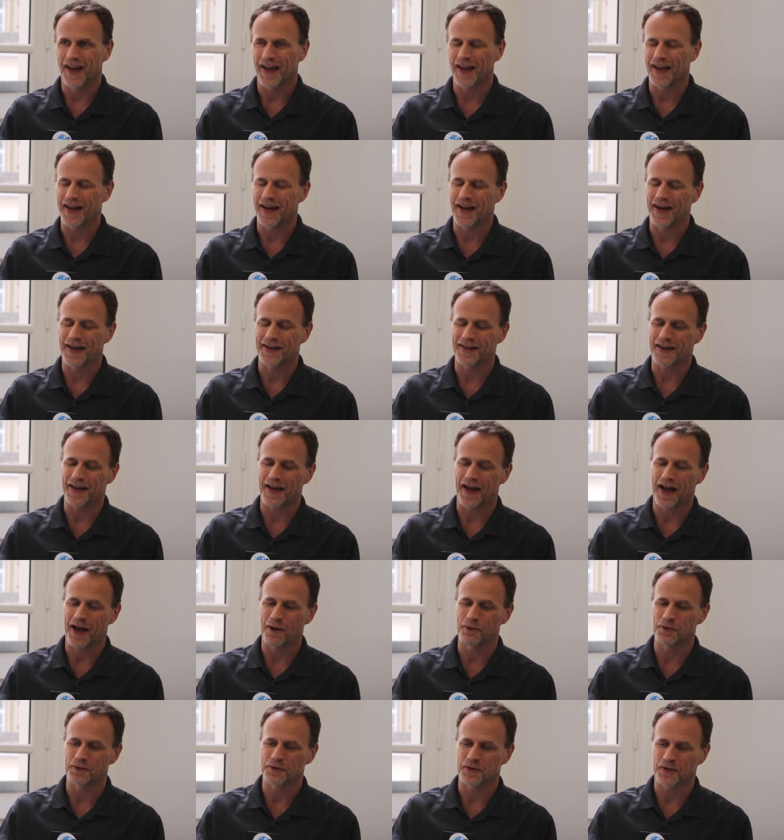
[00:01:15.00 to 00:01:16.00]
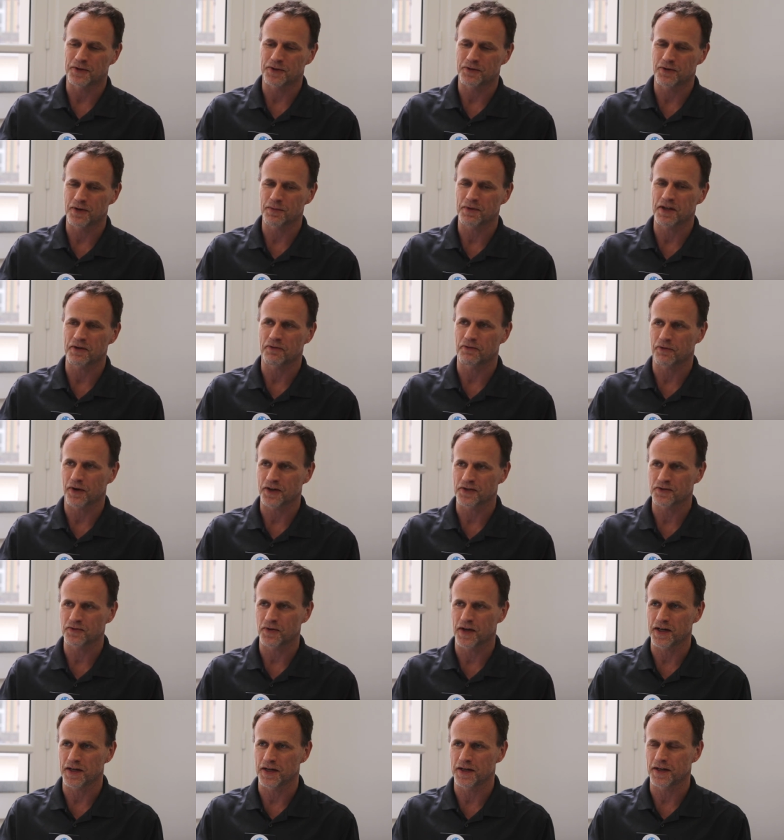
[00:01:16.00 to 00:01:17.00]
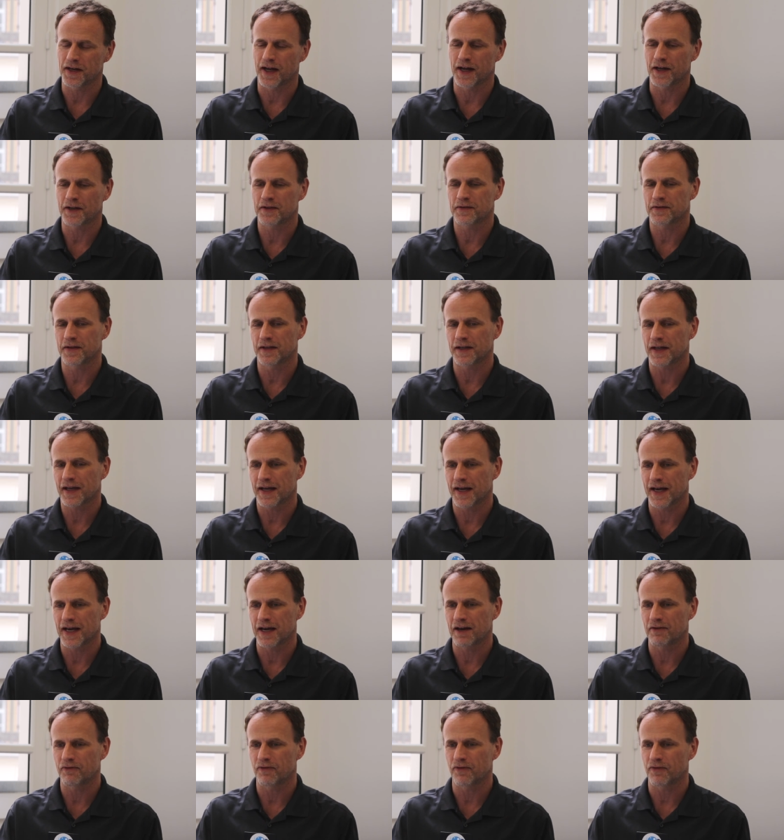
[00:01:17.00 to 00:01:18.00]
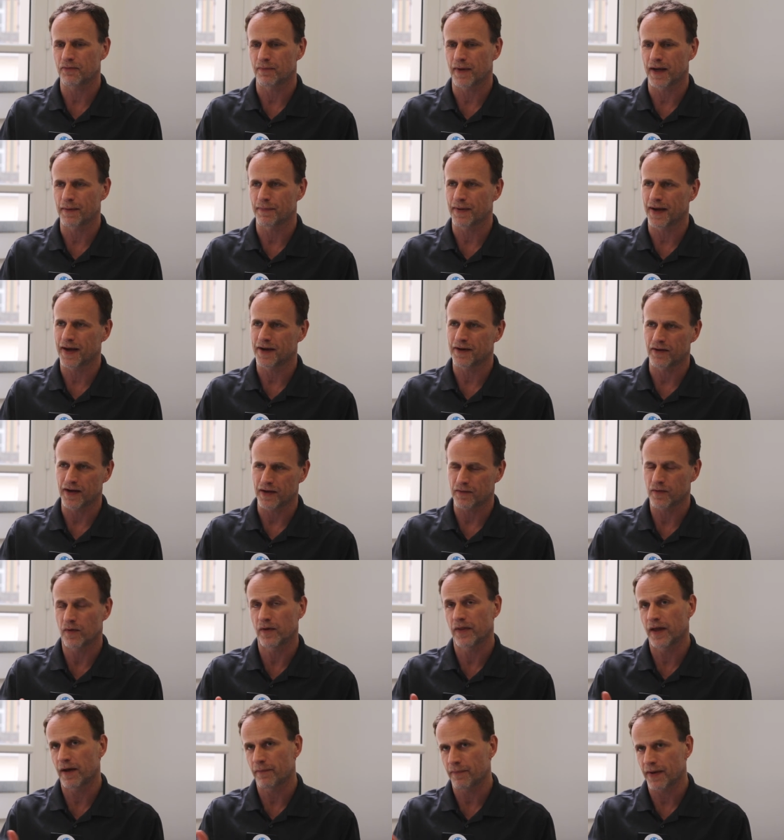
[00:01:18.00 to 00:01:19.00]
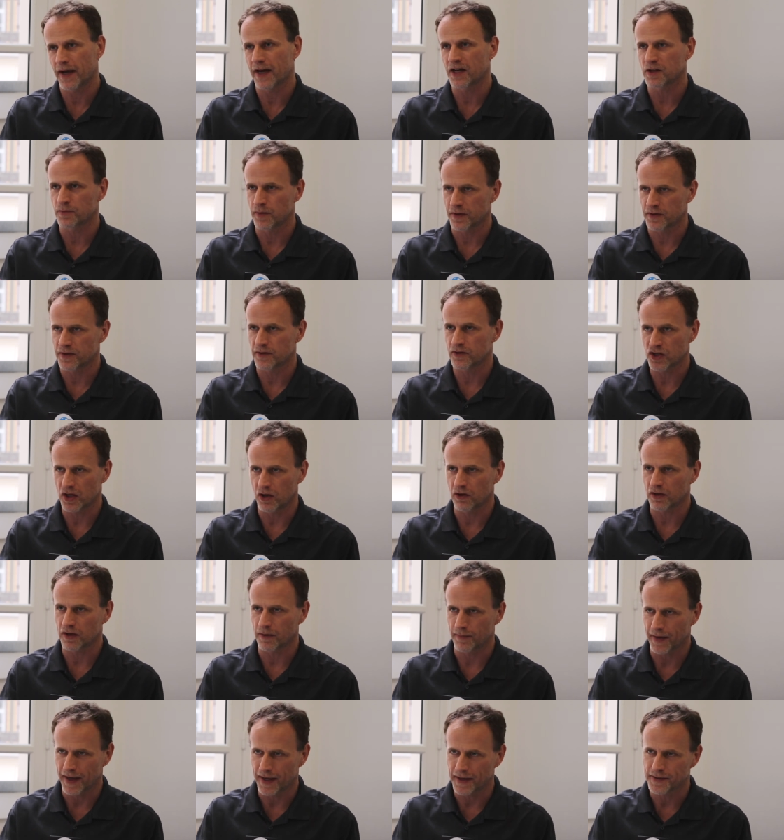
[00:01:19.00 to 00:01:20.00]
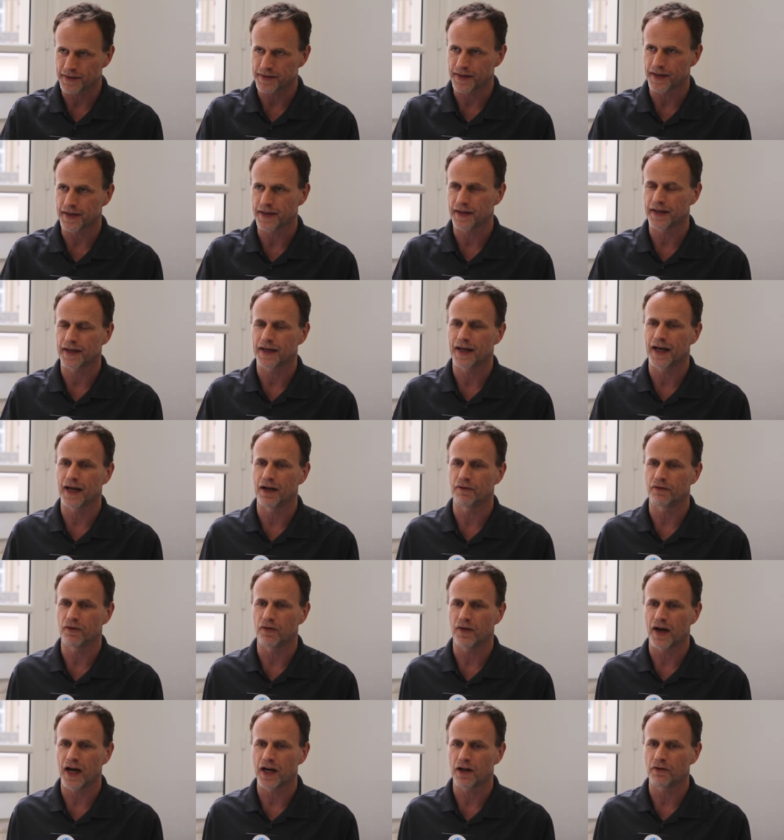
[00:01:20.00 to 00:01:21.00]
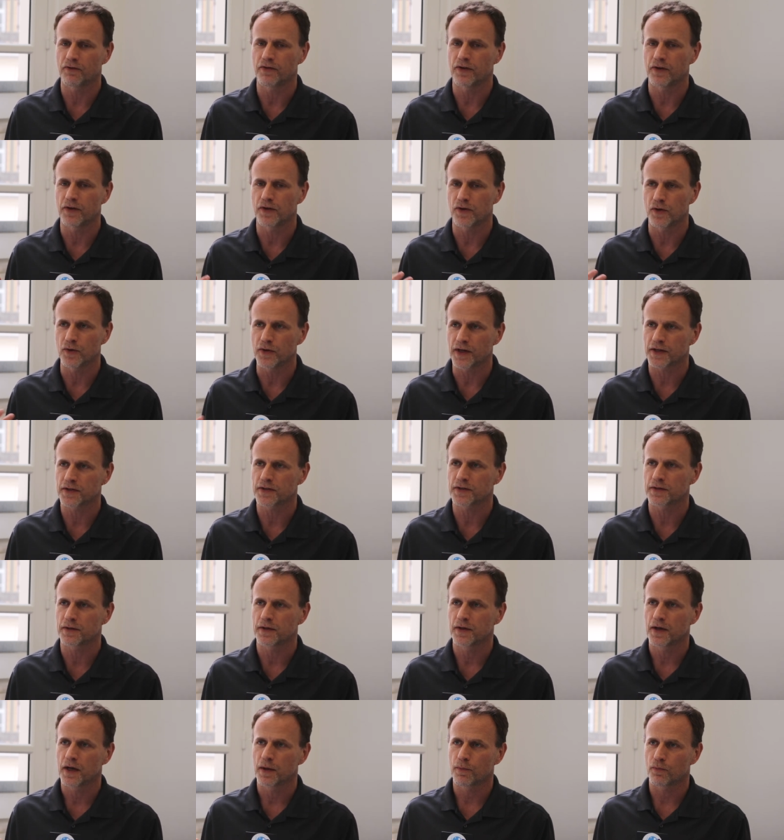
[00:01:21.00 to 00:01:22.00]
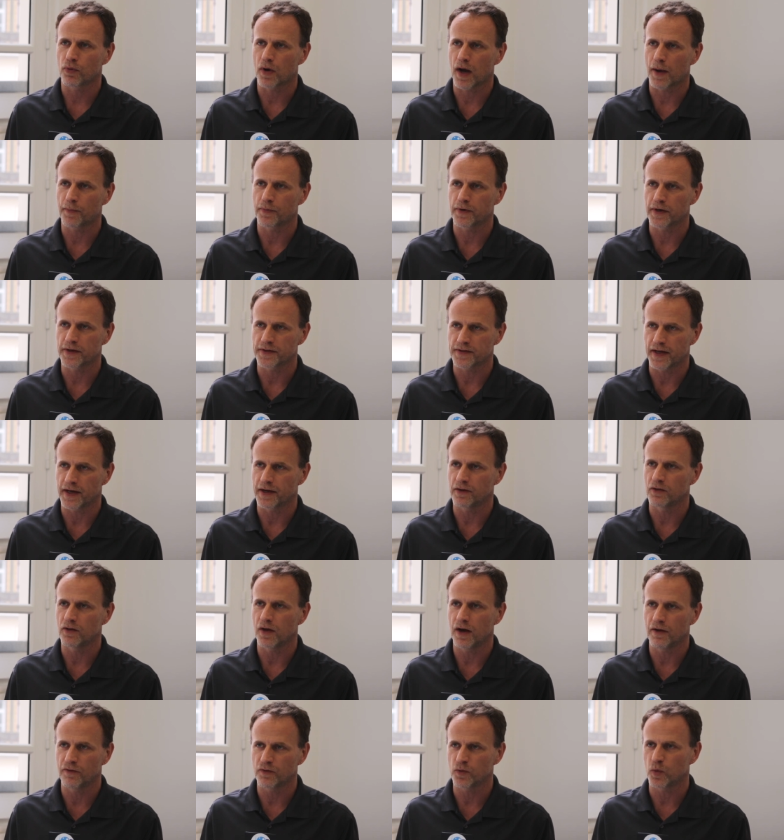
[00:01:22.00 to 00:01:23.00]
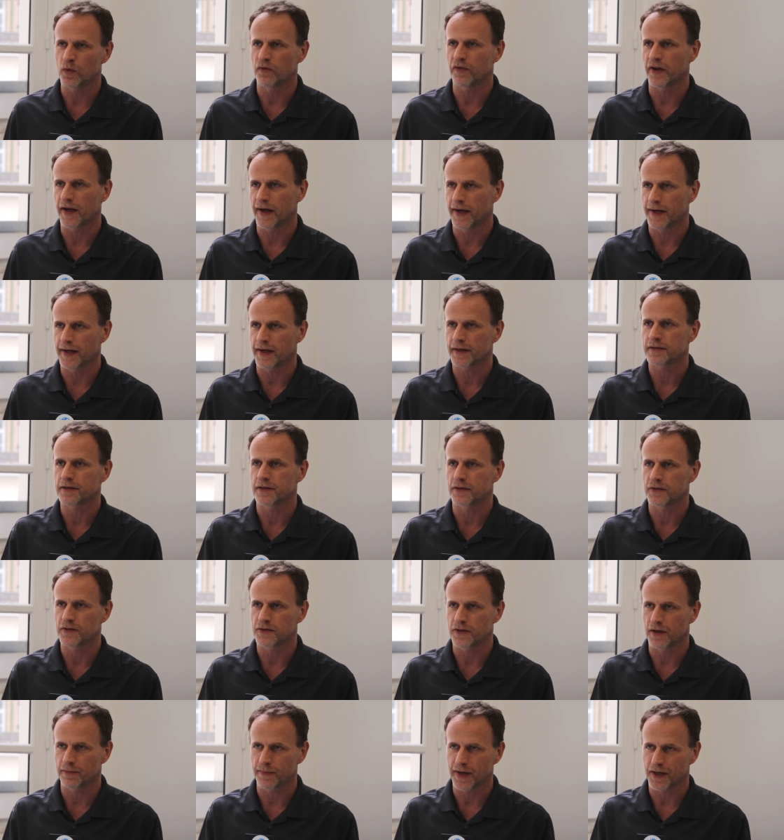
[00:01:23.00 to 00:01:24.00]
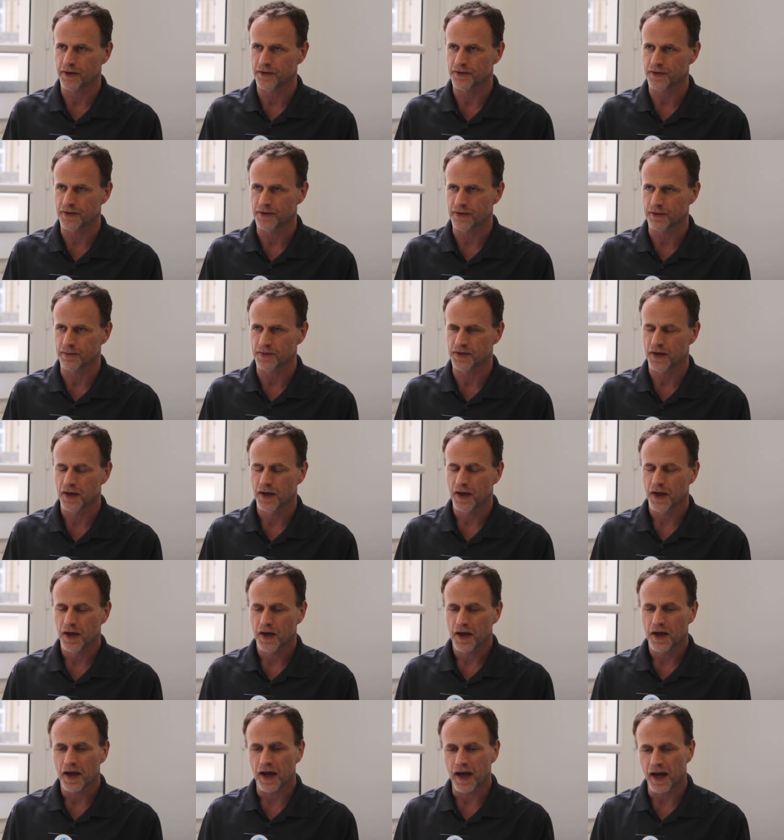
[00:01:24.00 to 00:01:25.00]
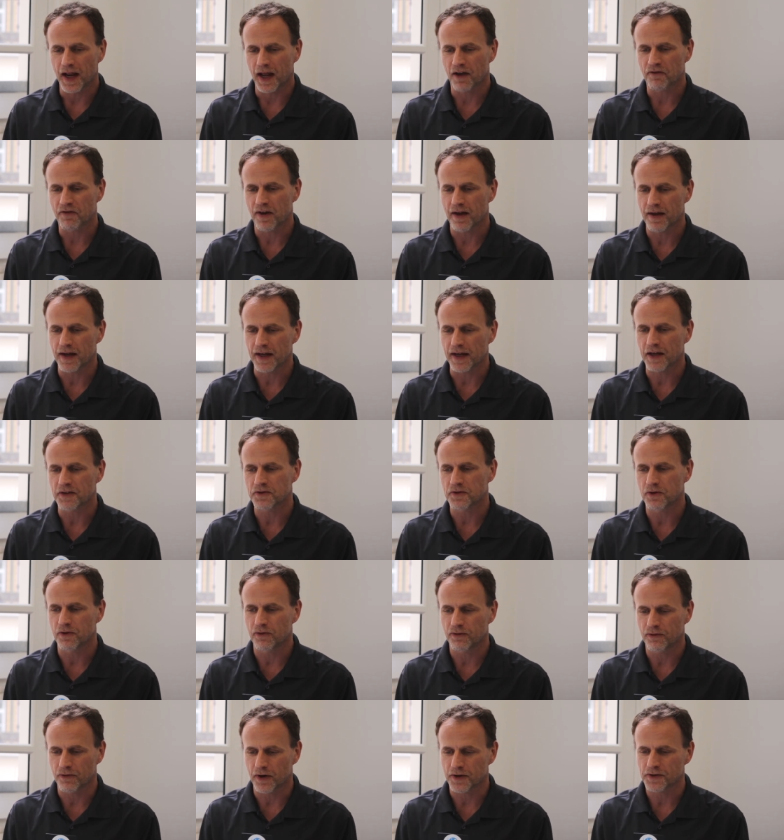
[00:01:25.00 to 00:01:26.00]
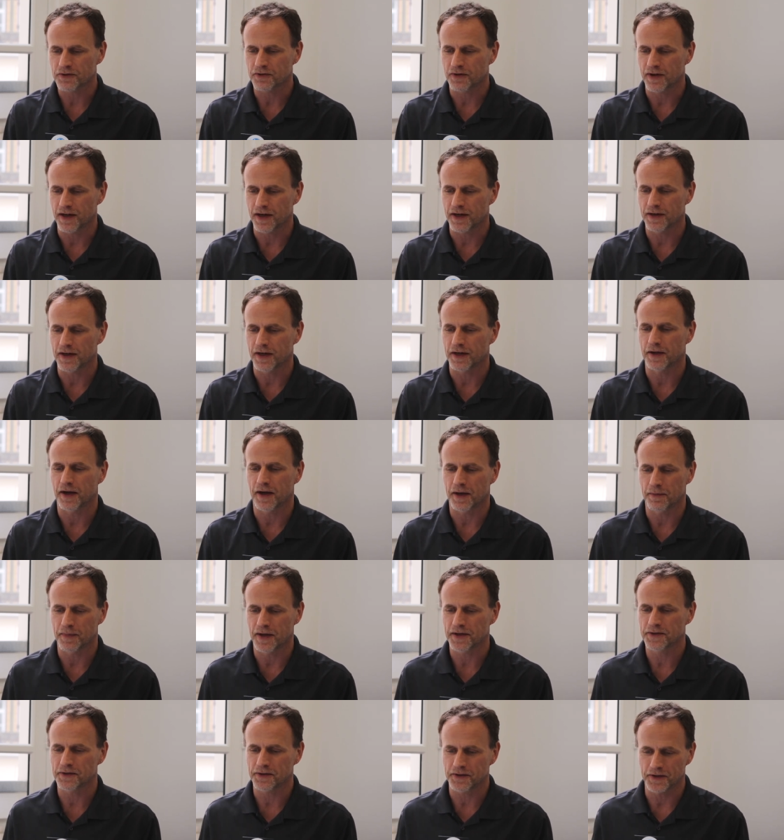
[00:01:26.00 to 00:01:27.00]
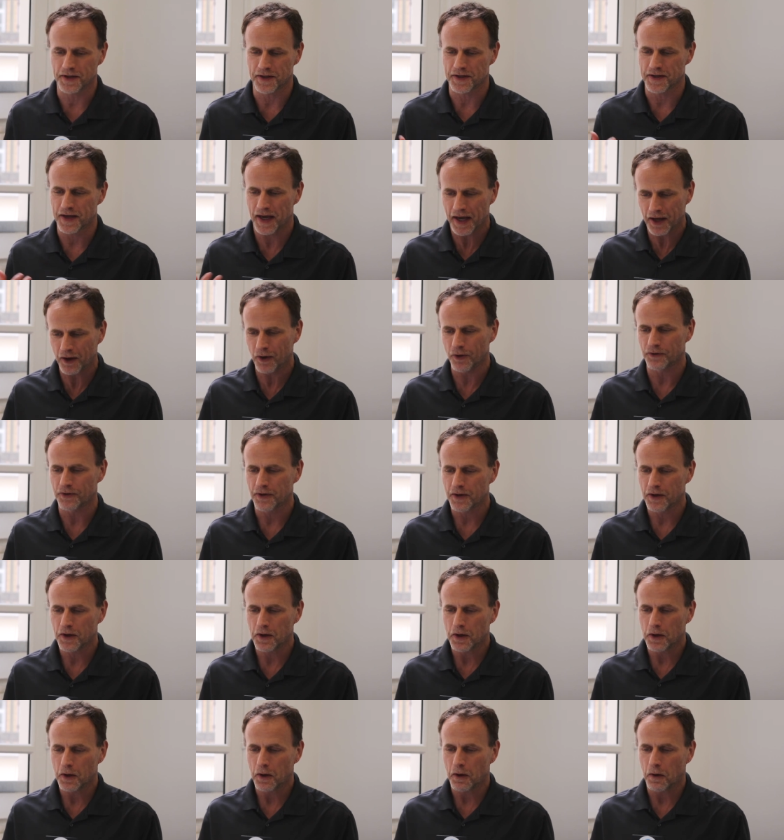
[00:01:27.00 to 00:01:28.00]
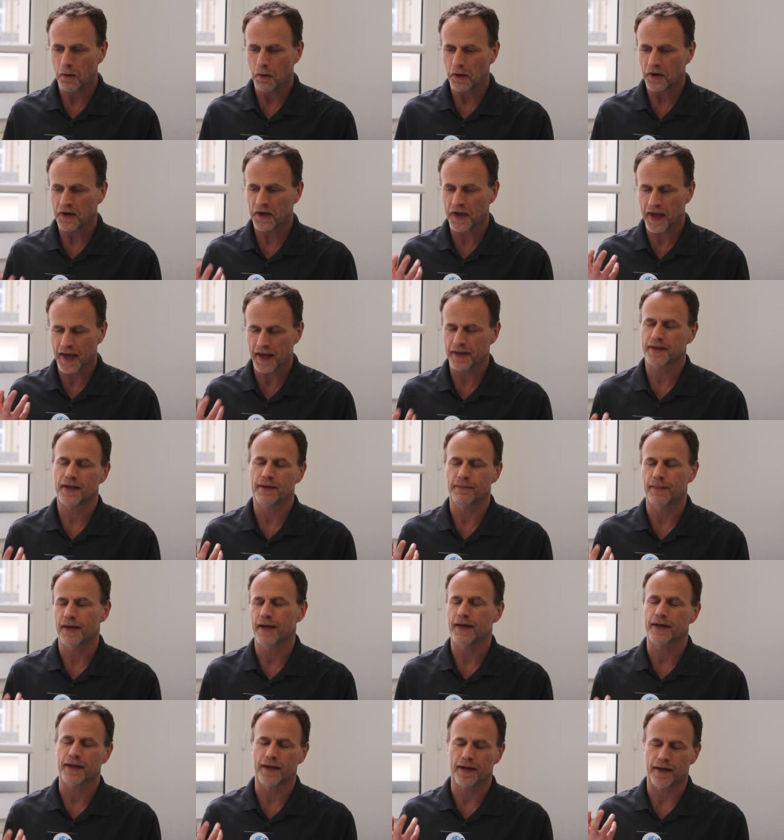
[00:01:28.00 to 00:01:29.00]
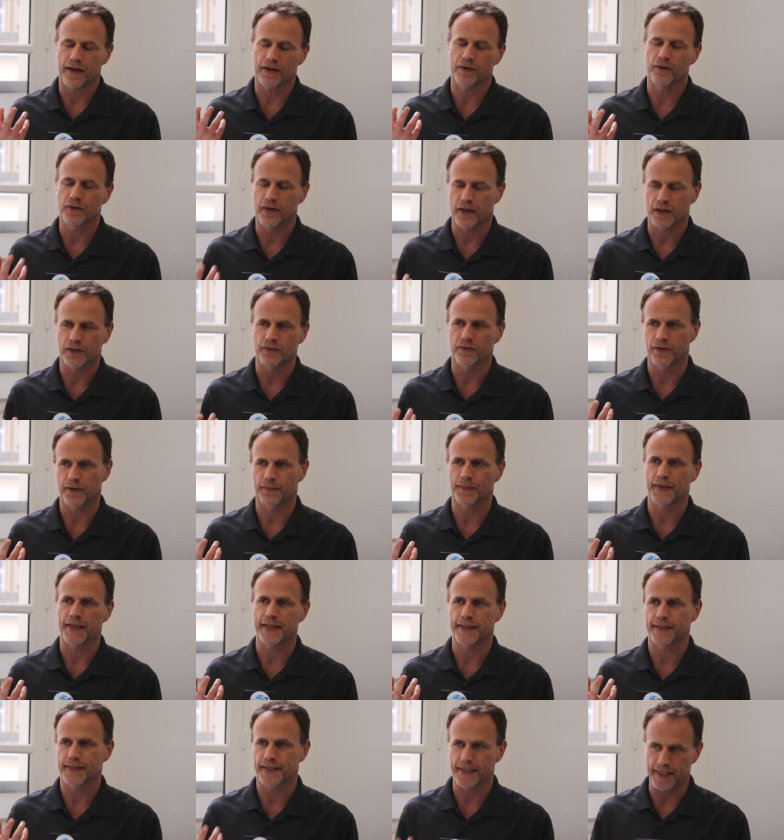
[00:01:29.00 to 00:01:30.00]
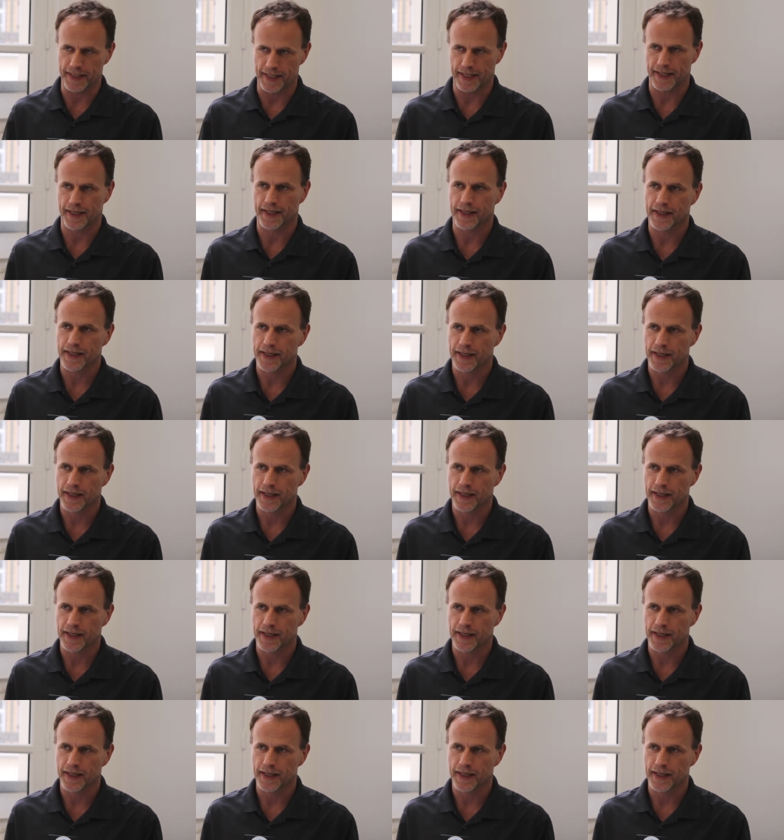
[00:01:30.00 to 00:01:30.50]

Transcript: and I was extremely frustrated. I didn't have my bash, like well not bash, but the shell commands. I didn't have a lot of the Unix properties that I loved with AIX and Sun Microsystems, and I finally got so frustrated. I, I basically yelled, "Can't they make a Unix for the PC?"